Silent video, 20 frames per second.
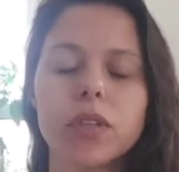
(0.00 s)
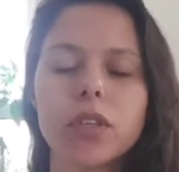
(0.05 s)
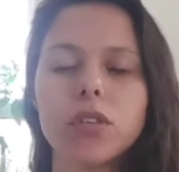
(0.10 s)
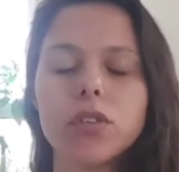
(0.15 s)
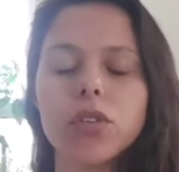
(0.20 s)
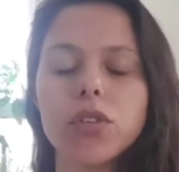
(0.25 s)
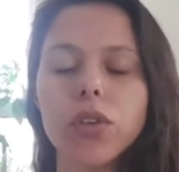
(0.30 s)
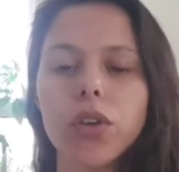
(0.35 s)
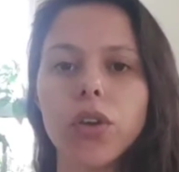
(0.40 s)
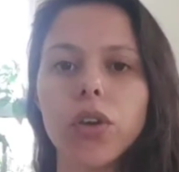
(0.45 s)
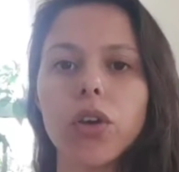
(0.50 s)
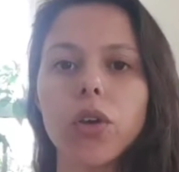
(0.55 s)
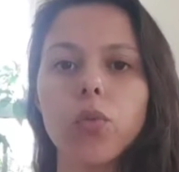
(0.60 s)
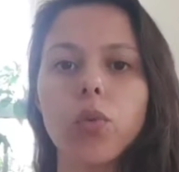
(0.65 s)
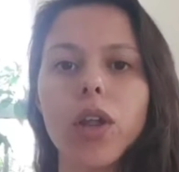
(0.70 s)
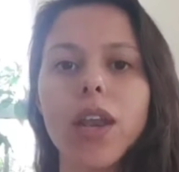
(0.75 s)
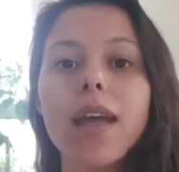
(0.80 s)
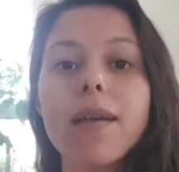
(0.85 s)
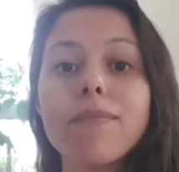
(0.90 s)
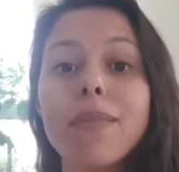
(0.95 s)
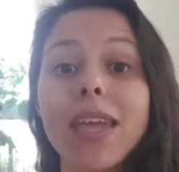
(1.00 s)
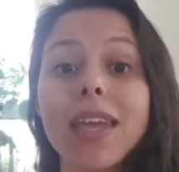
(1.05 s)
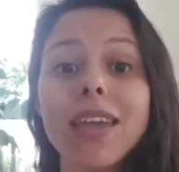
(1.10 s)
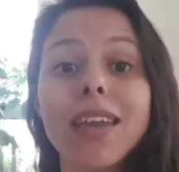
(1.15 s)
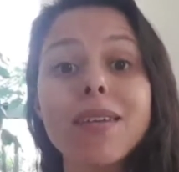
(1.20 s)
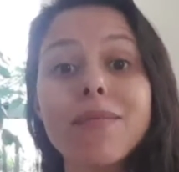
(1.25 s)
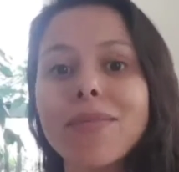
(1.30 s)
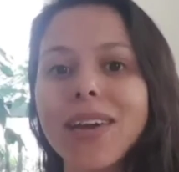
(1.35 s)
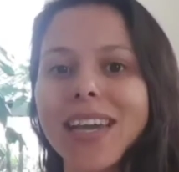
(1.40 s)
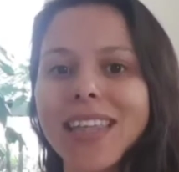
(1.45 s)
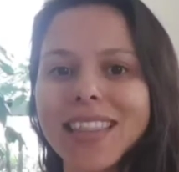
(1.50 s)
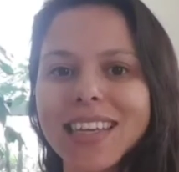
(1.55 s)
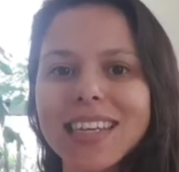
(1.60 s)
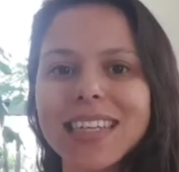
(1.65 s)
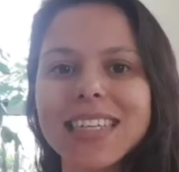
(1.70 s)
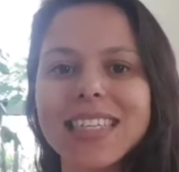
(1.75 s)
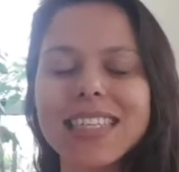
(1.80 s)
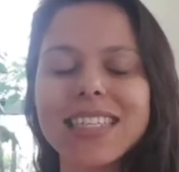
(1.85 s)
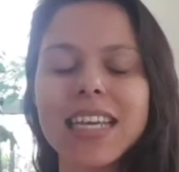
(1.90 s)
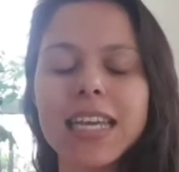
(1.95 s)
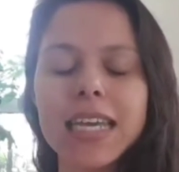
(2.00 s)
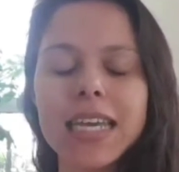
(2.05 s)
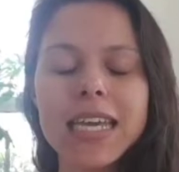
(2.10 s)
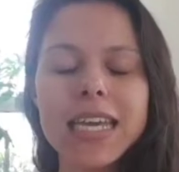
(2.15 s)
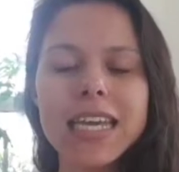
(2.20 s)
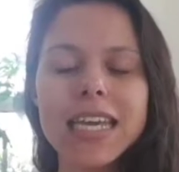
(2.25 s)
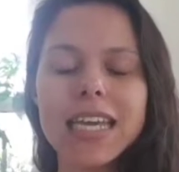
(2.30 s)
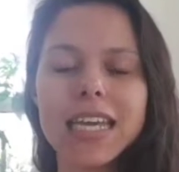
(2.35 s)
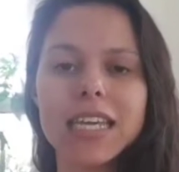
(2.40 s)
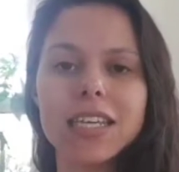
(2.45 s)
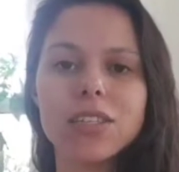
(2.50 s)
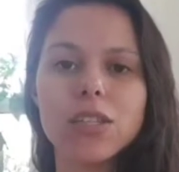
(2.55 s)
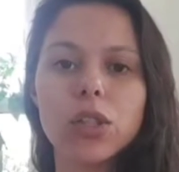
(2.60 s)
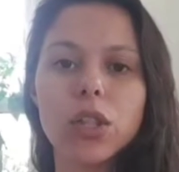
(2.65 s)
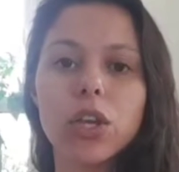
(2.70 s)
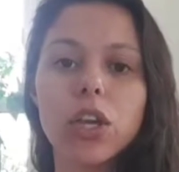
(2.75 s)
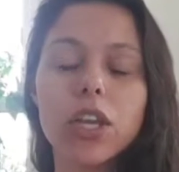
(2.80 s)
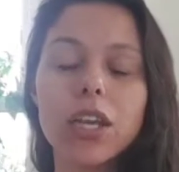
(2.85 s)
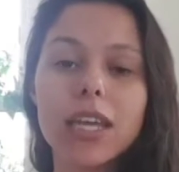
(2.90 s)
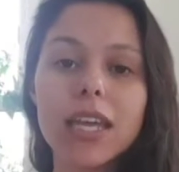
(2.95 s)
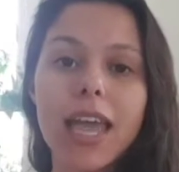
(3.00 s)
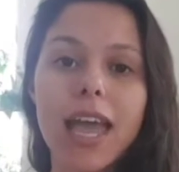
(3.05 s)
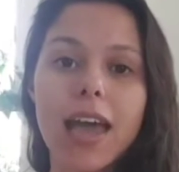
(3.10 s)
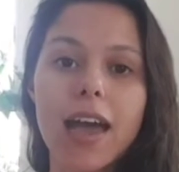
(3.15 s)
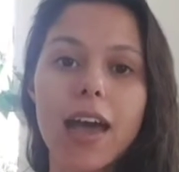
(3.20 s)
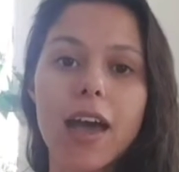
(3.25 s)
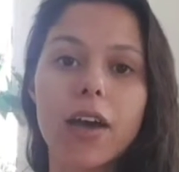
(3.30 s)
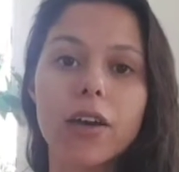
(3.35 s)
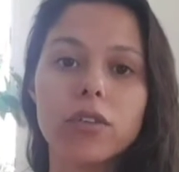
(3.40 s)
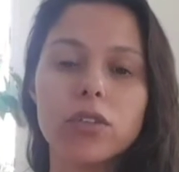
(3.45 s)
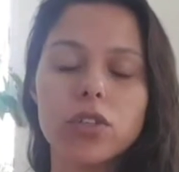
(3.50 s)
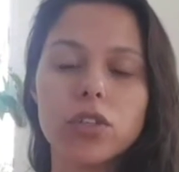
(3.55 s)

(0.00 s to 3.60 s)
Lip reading: So what I mean by this is learning how